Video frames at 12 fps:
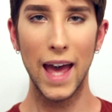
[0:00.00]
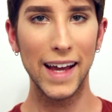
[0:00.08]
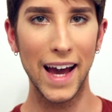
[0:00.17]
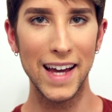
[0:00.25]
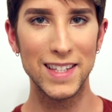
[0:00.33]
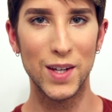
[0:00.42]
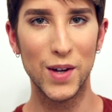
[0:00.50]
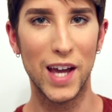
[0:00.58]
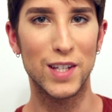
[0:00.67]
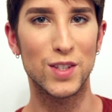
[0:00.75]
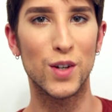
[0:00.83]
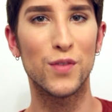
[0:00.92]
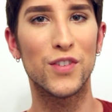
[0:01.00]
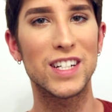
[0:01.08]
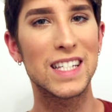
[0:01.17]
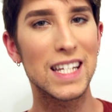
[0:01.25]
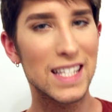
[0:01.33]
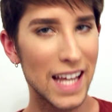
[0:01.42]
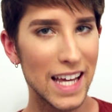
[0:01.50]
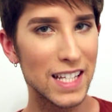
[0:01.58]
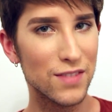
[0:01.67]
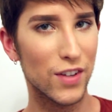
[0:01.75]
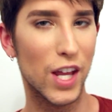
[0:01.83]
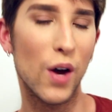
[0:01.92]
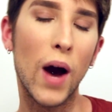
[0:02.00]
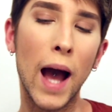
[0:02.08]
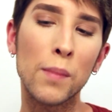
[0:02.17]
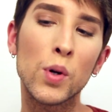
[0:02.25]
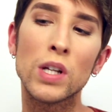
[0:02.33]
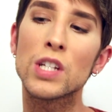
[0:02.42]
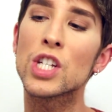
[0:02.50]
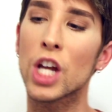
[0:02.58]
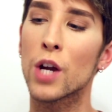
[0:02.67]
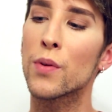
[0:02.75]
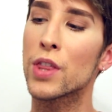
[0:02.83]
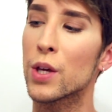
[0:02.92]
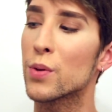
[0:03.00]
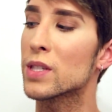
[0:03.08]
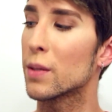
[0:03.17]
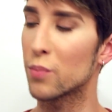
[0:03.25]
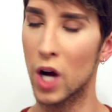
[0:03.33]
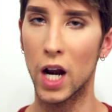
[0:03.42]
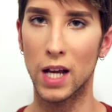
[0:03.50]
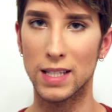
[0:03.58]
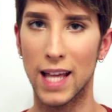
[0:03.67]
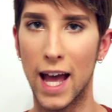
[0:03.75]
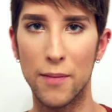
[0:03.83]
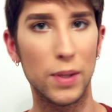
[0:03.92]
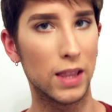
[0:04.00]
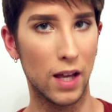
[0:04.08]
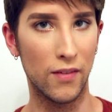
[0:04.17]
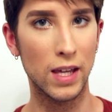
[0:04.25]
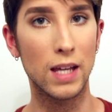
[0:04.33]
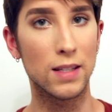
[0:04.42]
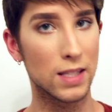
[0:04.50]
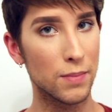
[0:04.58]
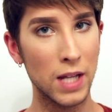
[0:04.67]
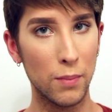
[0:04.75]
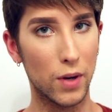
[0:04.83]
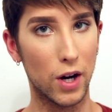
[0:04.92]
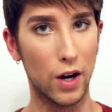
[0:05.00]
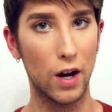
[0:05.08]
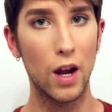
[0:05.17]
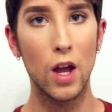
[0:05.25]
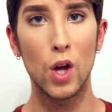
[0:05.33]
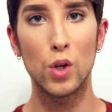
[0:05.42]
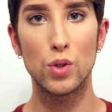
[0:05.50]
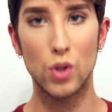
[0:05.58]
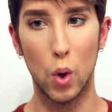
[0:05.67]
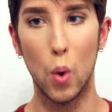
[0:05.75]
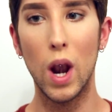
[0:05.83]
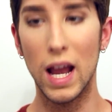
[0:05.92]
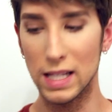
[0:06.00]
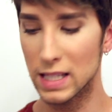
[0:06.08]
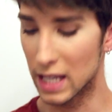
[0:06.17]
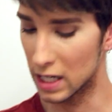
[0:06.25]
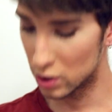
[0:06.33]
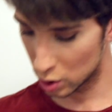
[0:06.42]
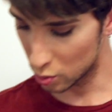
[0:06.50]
Hey guys, okay, so for today's video, I'm going to share with you some products that I've been loving in September. So let's get